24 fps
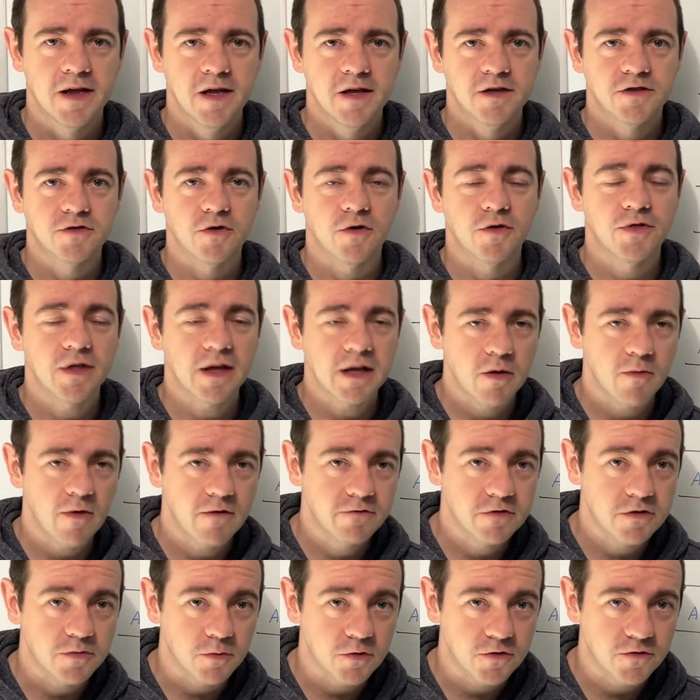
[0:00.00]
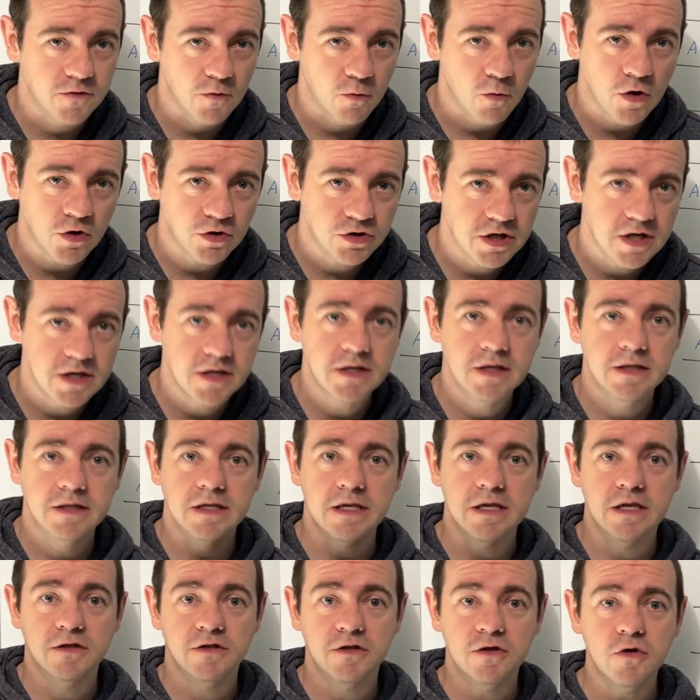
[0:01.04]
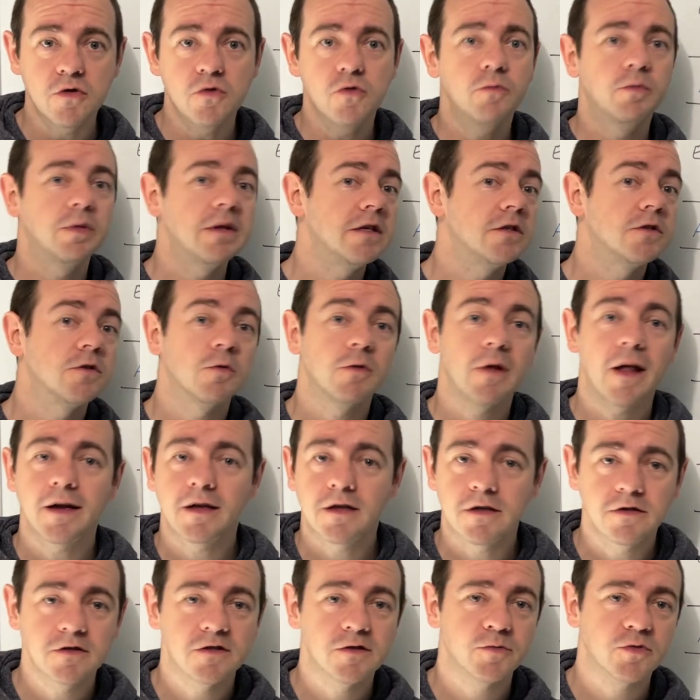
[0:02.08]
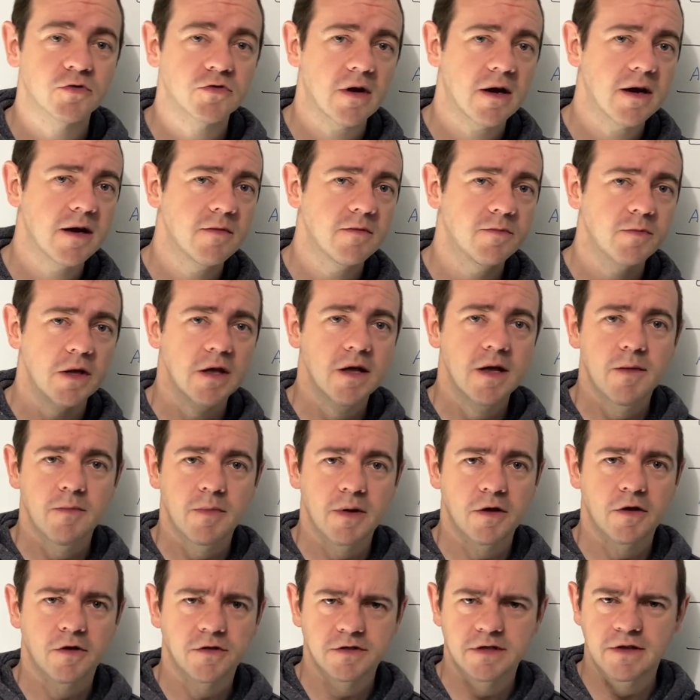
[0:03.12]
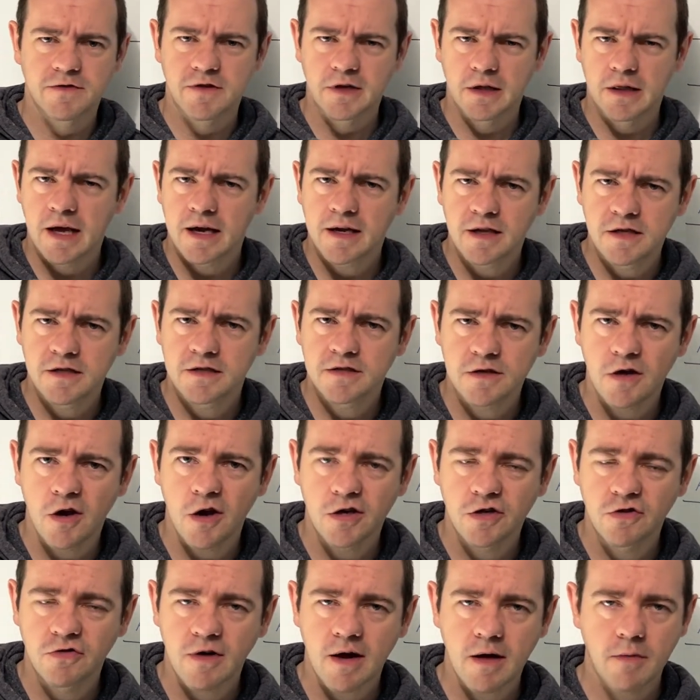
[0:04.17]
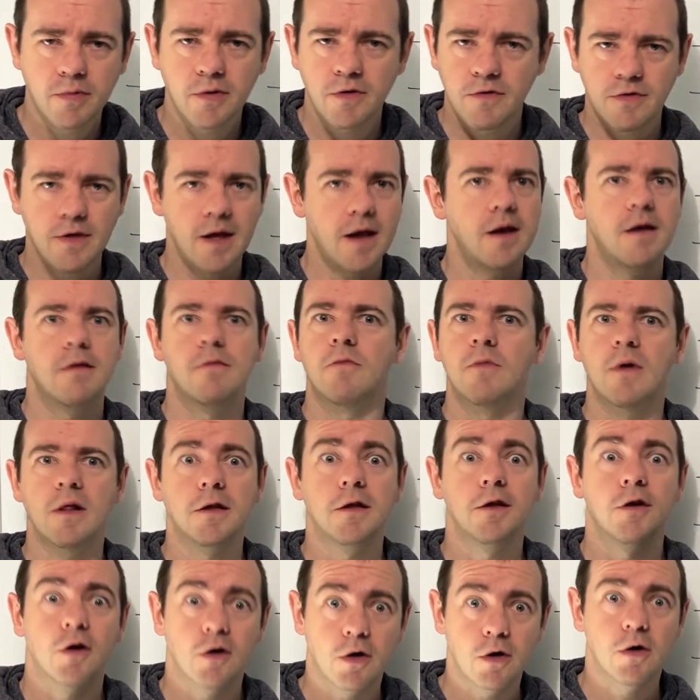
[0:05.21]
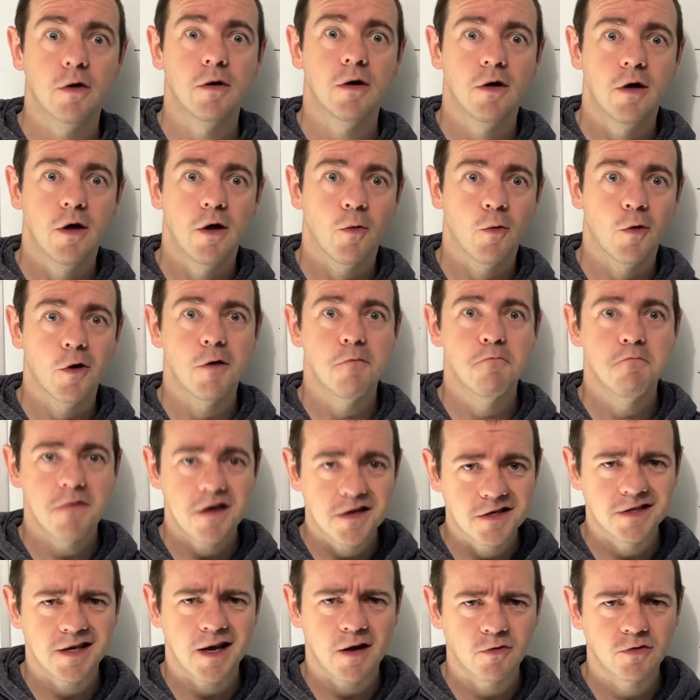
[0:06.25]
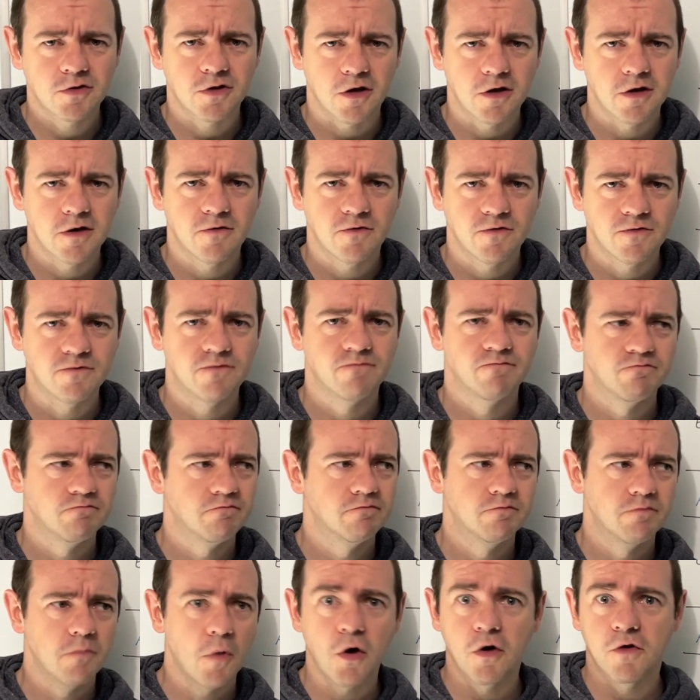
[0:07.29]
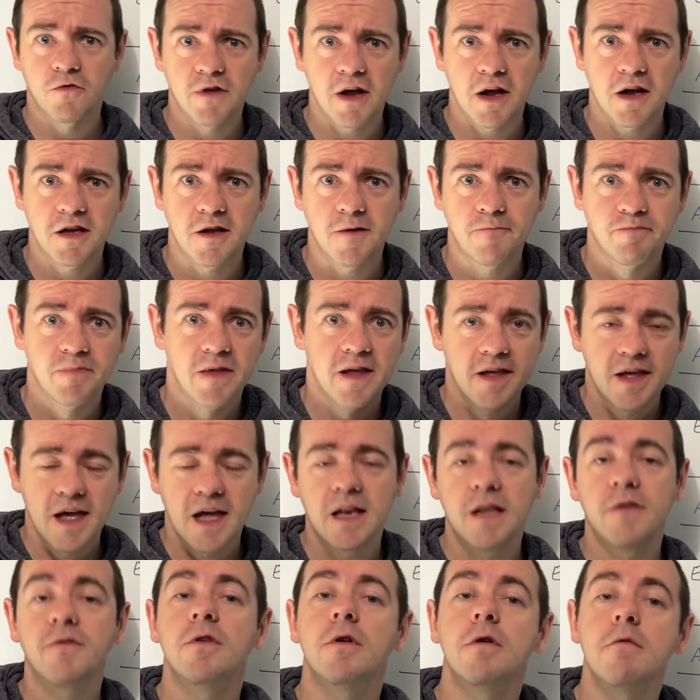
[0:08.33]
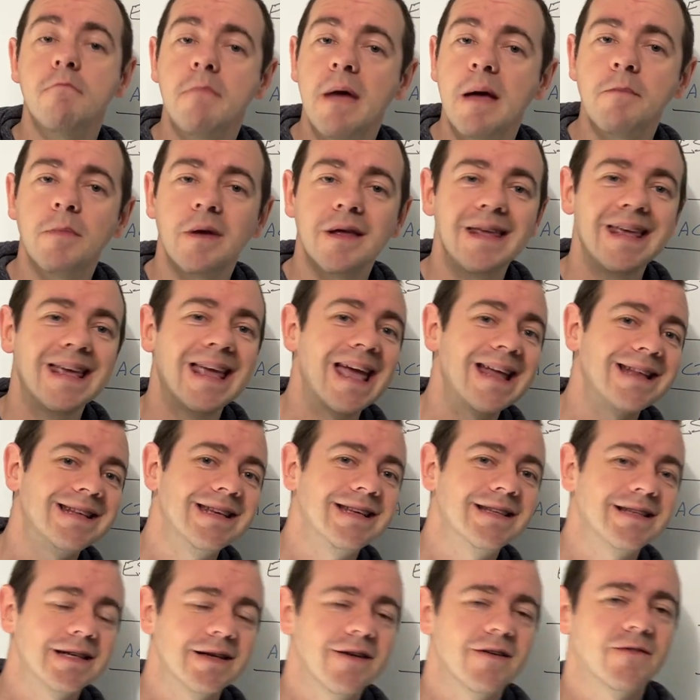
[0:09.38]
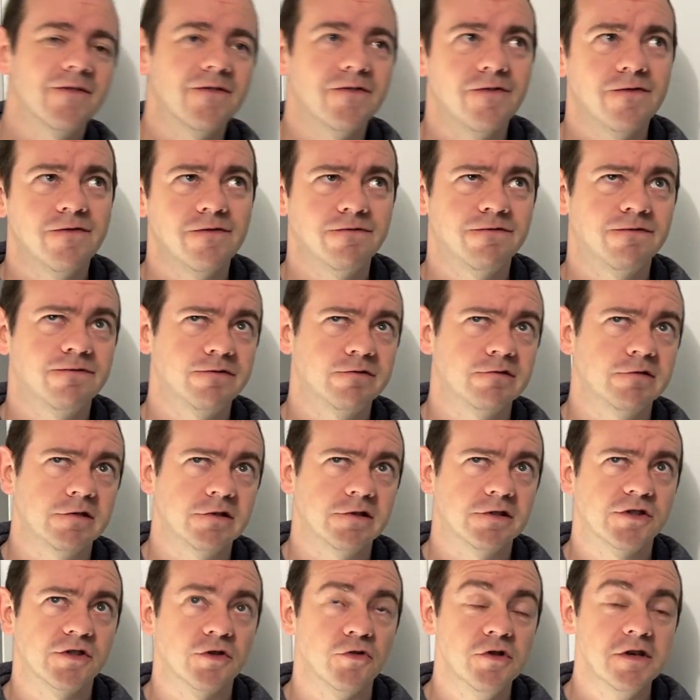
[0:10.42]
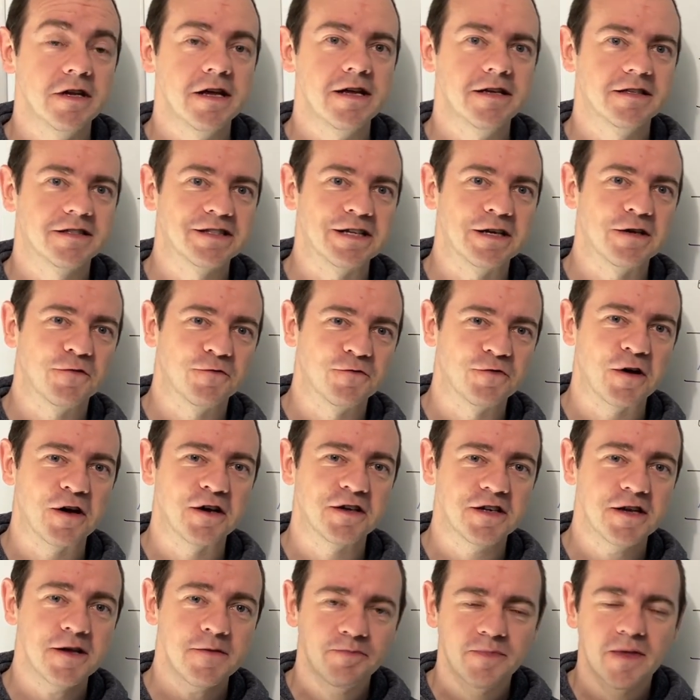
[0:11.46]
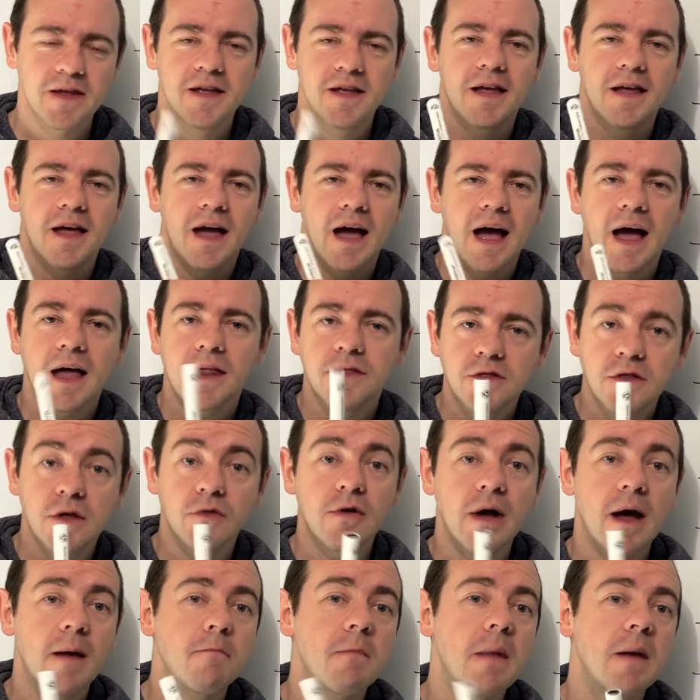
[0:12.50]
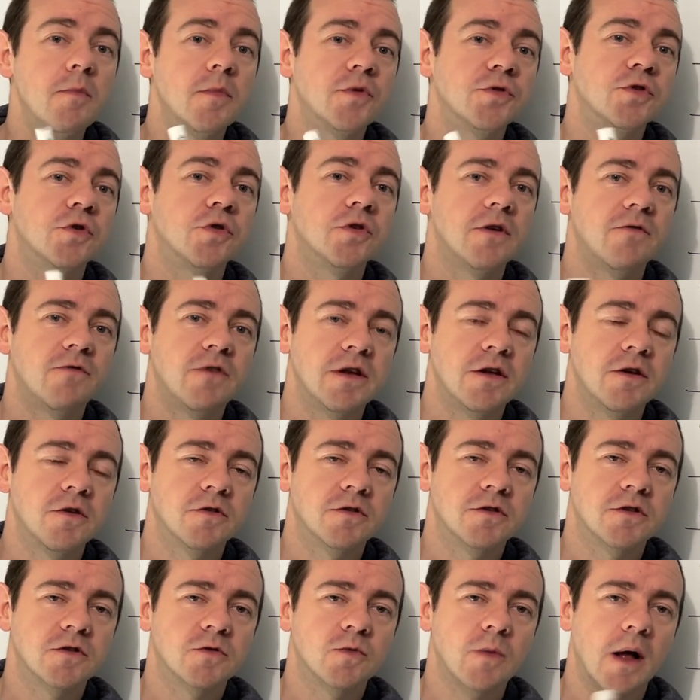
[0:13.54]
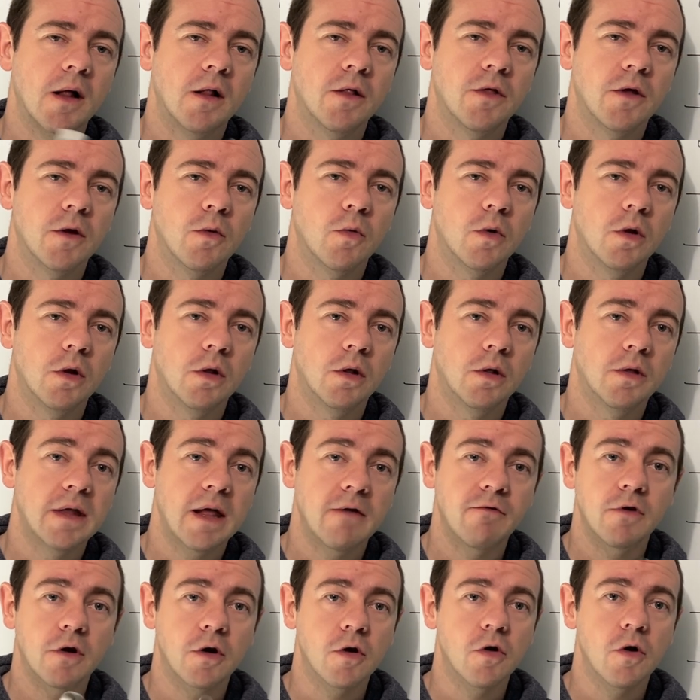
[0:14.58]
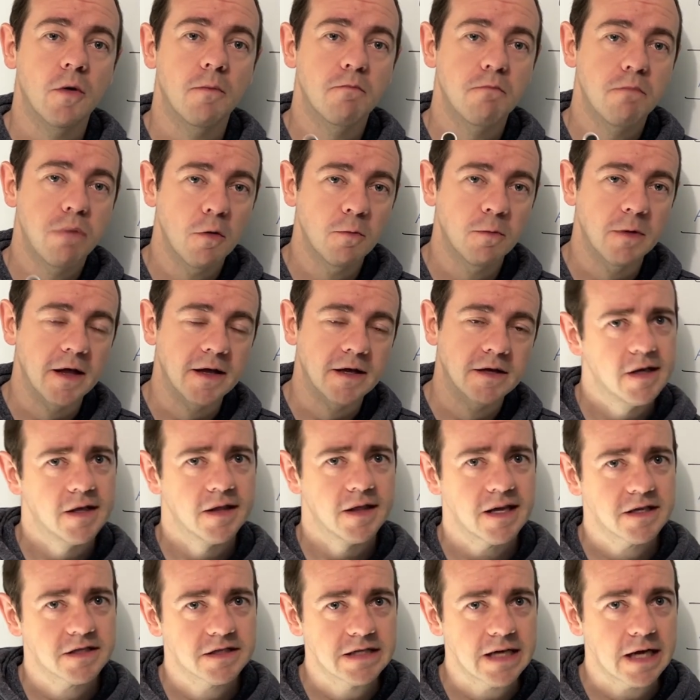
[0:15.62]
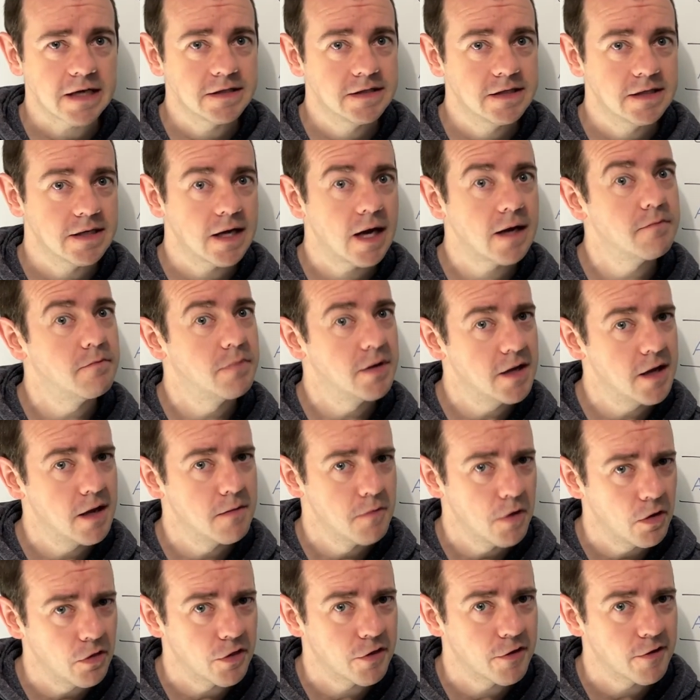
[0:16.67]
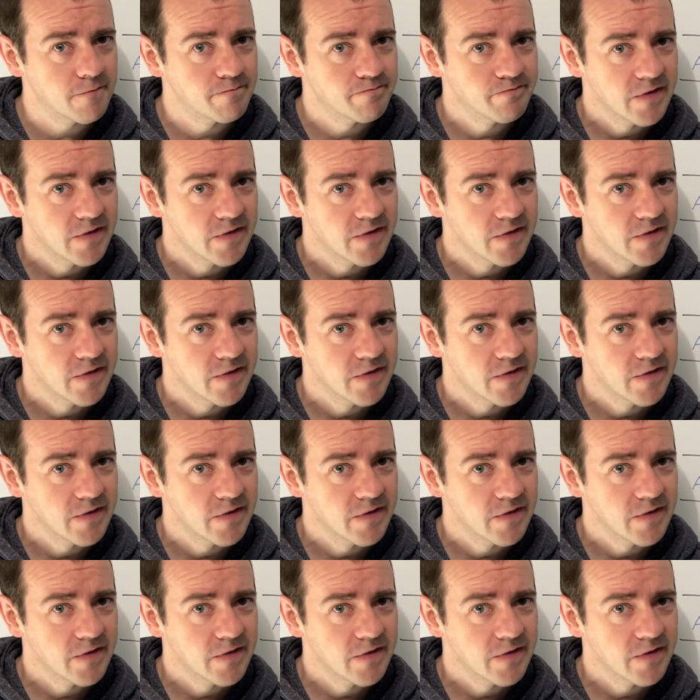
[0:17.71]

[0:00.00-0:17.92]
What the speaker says: So thank you ever so much for watching. See you soon. Please do like and subscribe because if you like this sort of crap, then, well, you're not going to want to miss out on more of it, are you? And if you remember, you get it for Sunday instead of Friday. And there are members only videos as well that will never go public. That's 99p a month.